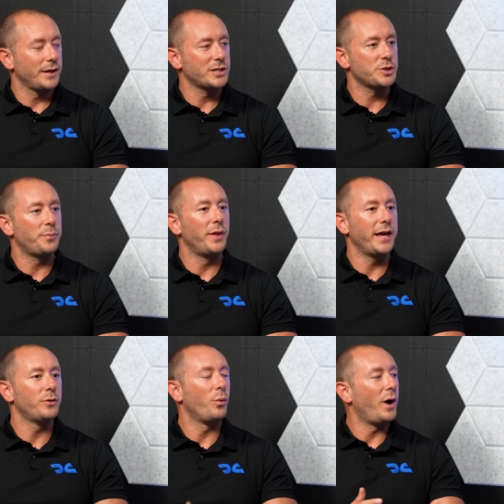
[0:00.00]

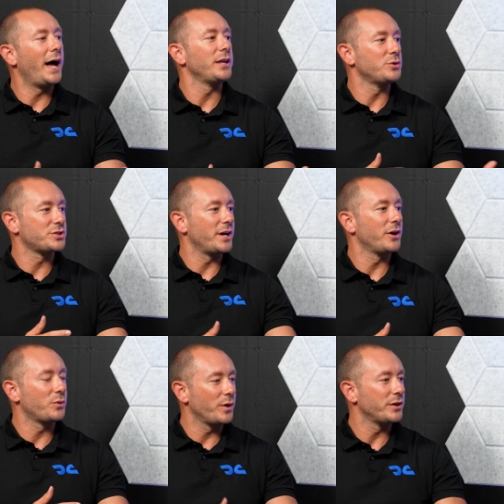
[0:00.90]
Explain why you
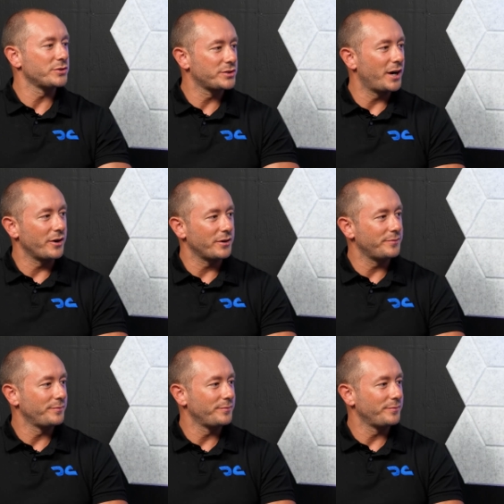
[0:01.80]
started where you started.